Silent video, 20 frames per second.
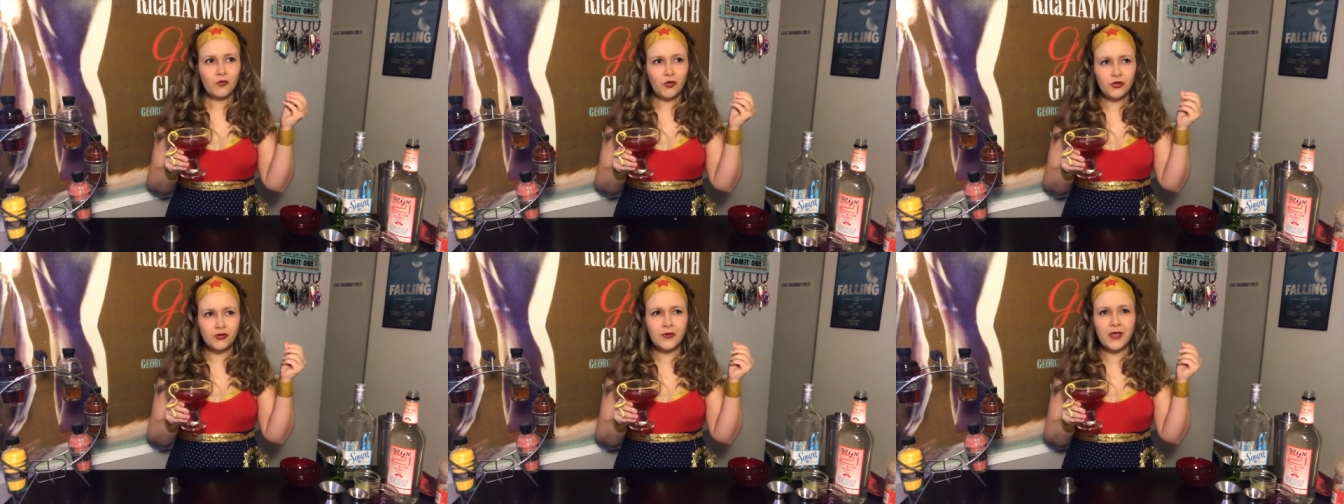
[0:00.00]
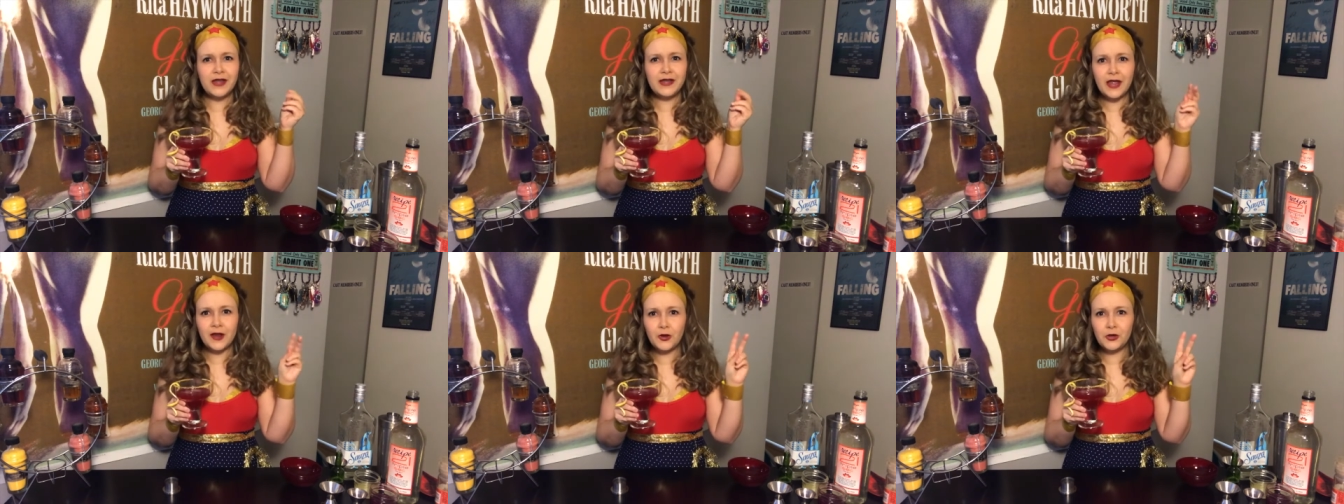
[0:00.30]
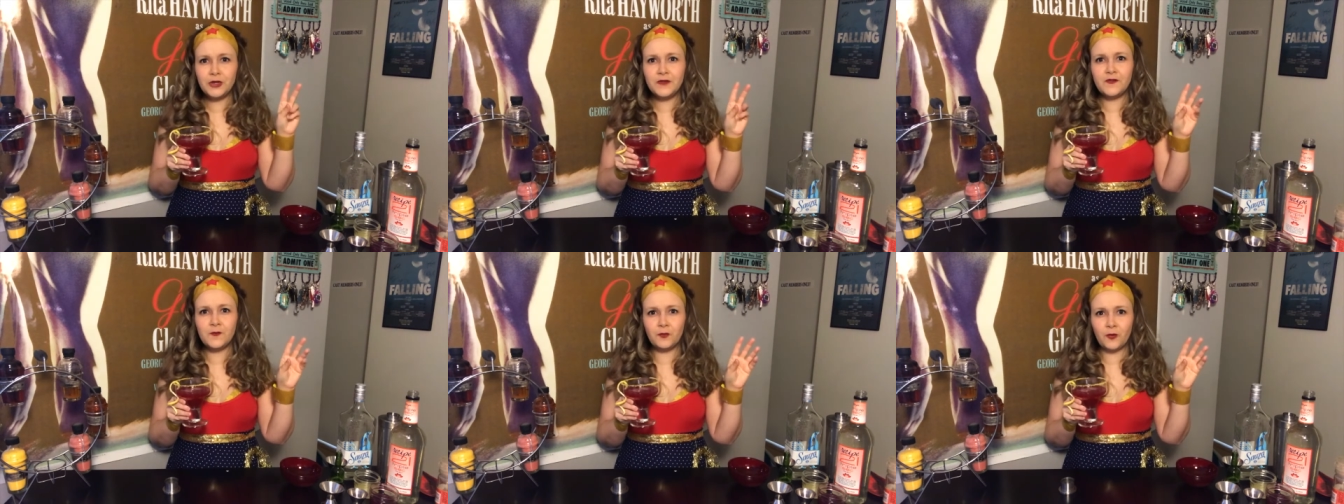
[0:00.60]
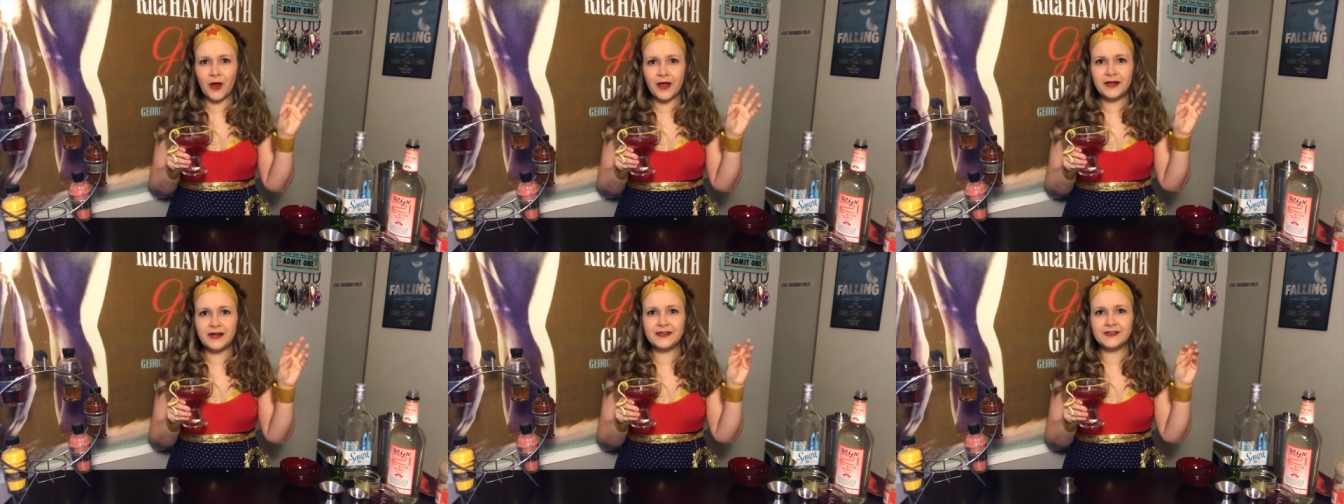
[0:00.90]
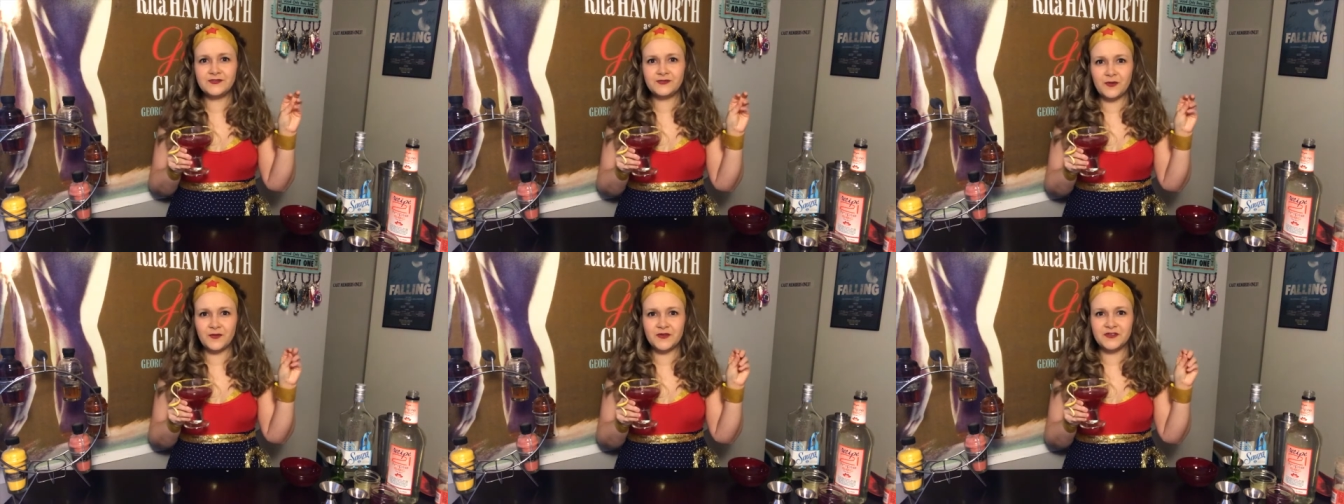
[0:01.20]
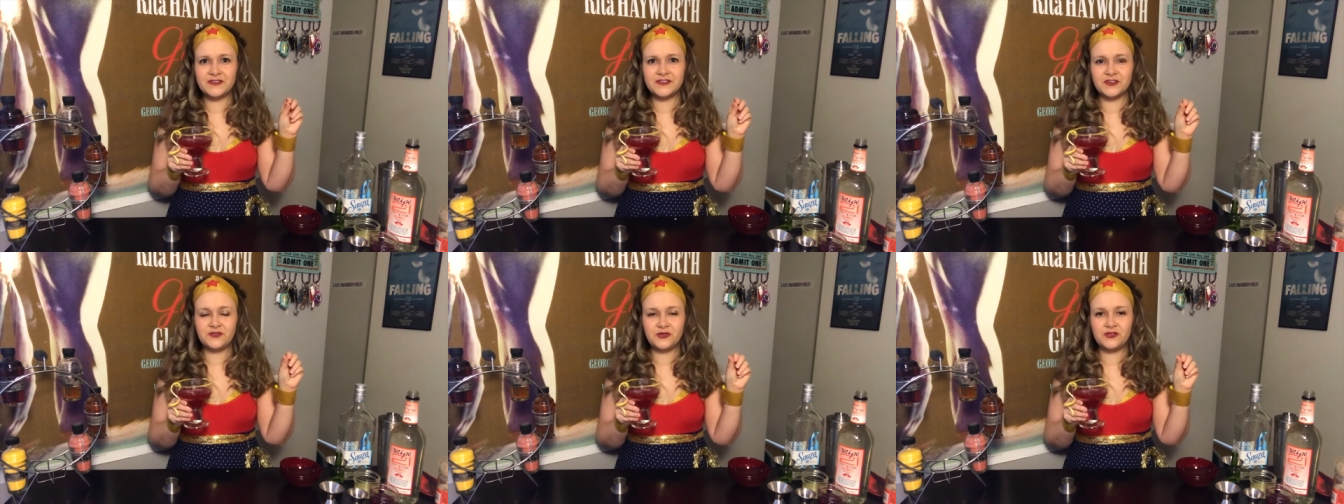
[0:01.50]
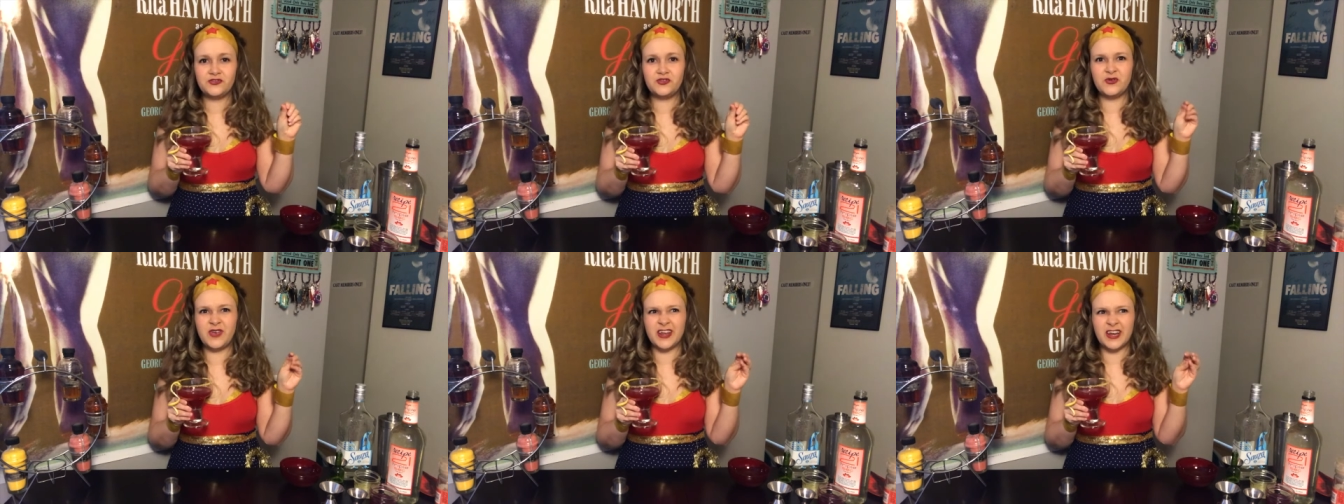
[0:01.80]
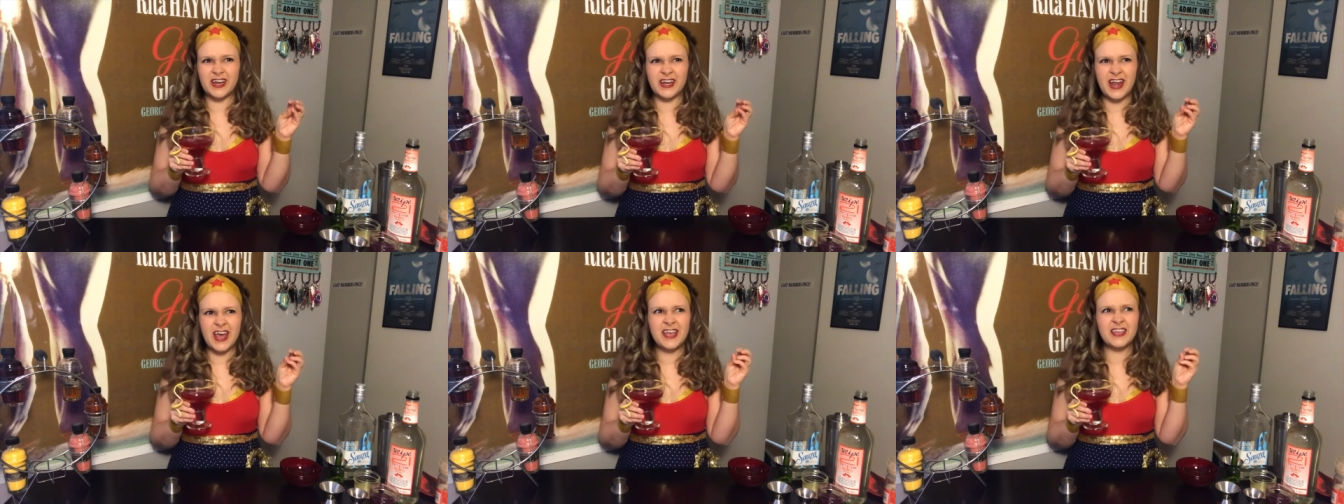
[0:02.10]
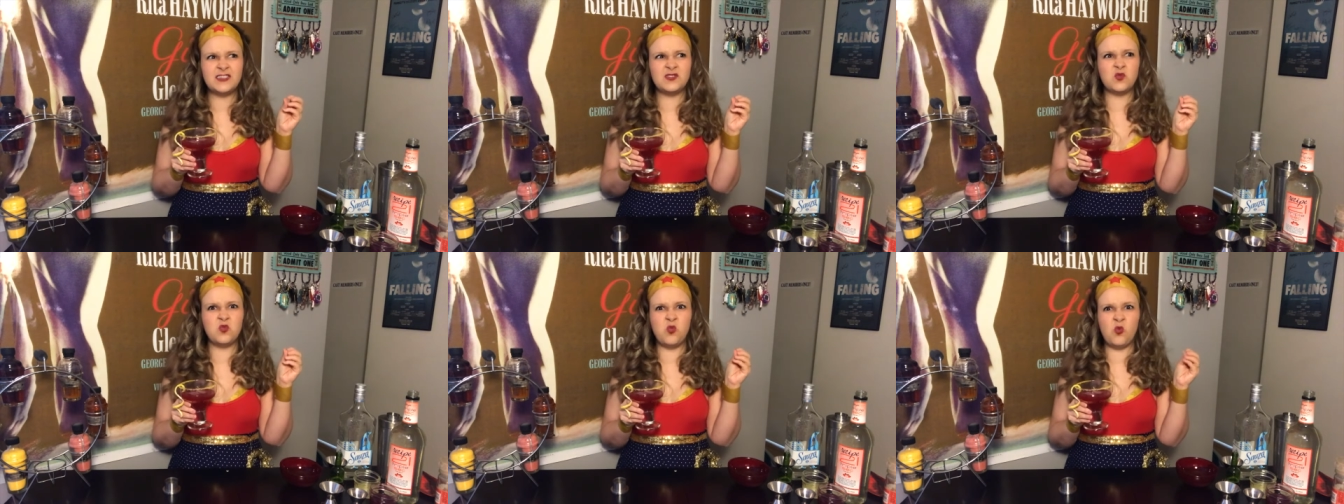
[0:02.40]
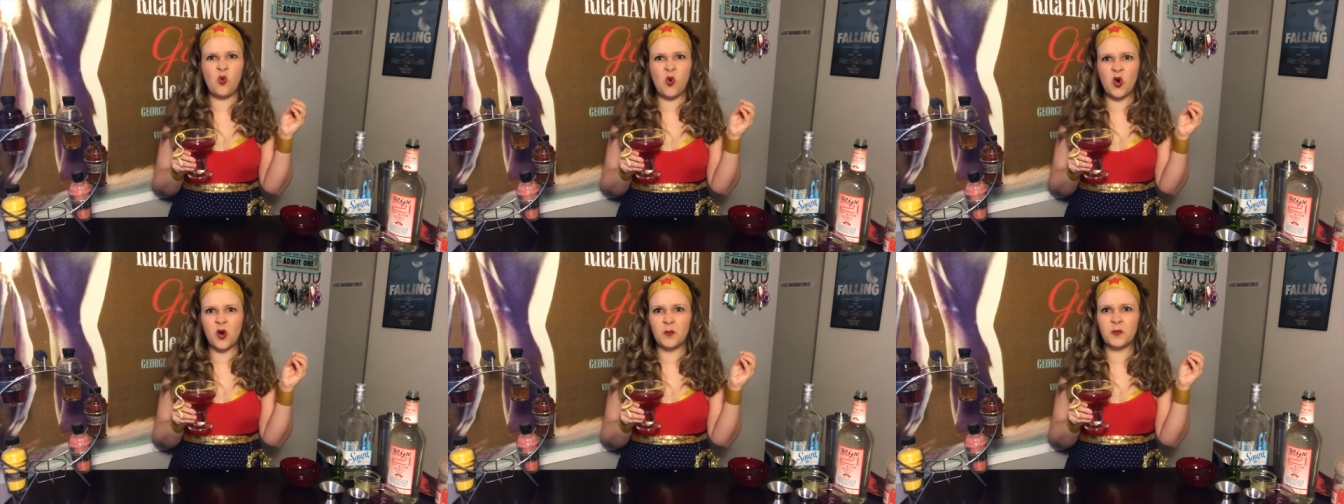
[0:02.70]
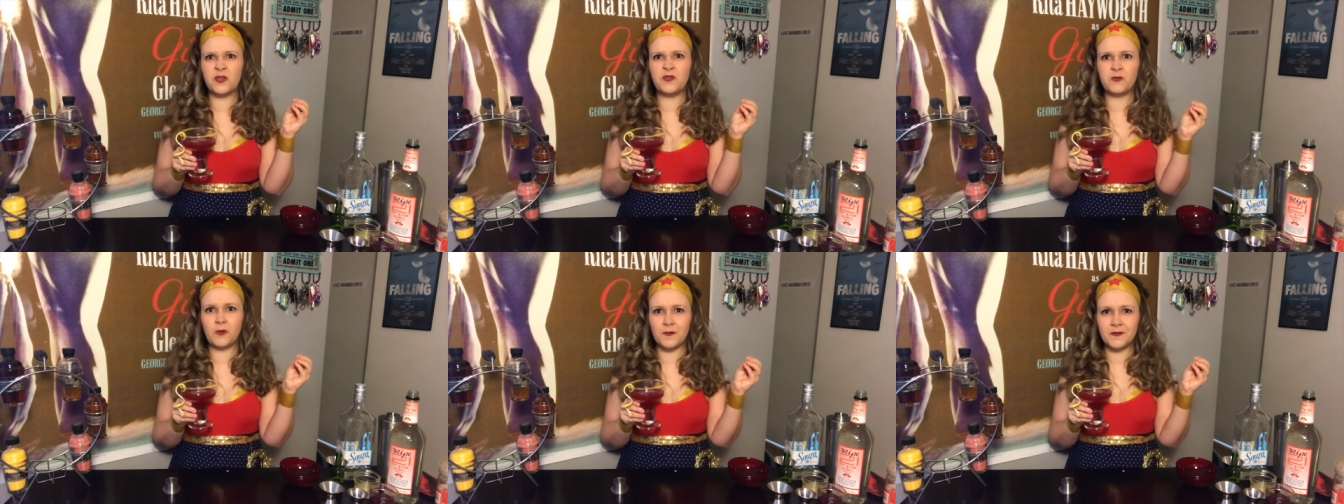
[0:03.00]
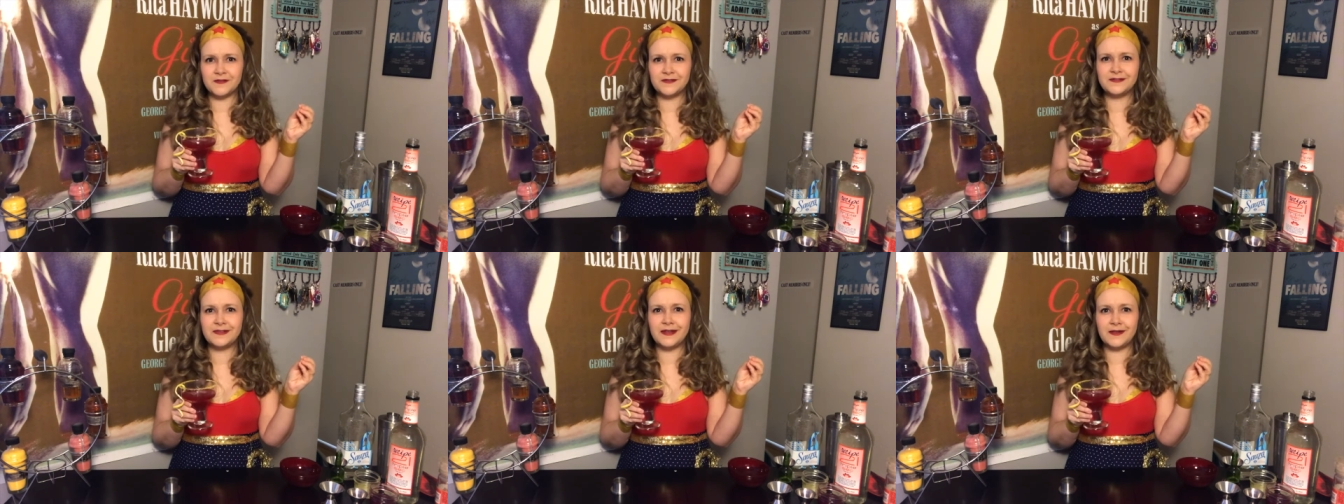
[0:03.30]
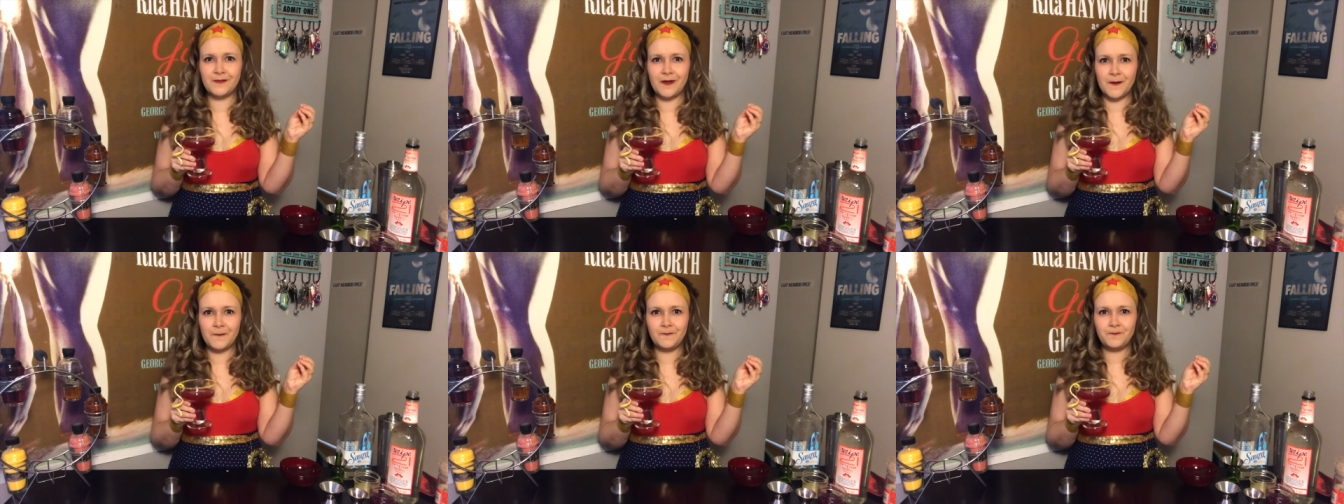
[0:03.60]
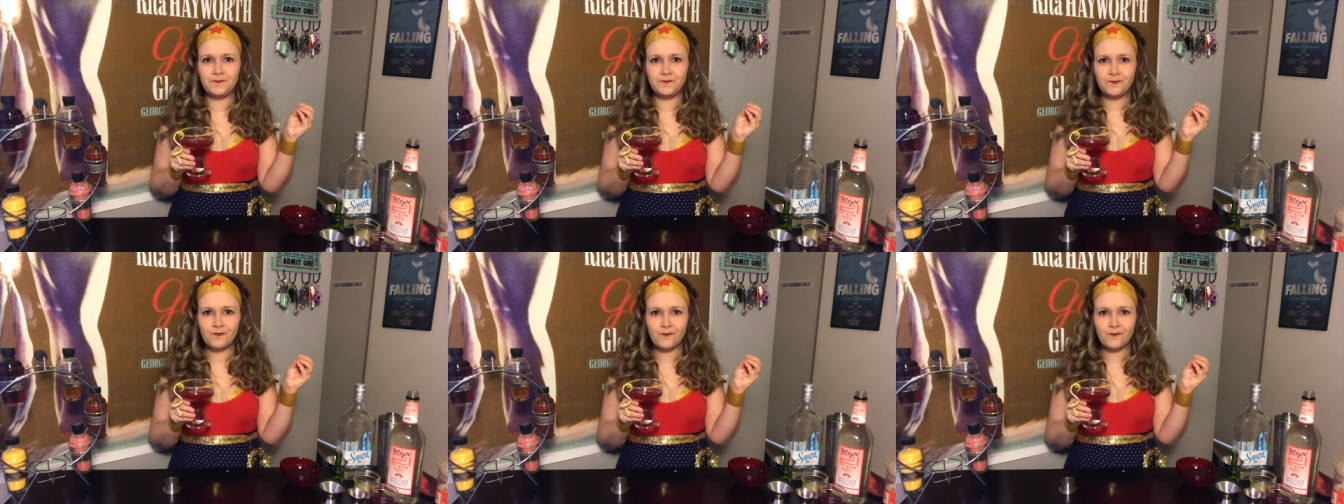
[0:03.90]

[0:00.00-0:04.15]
you get not only the brightness from the citrus, you get a nice warmth from the cinnamon,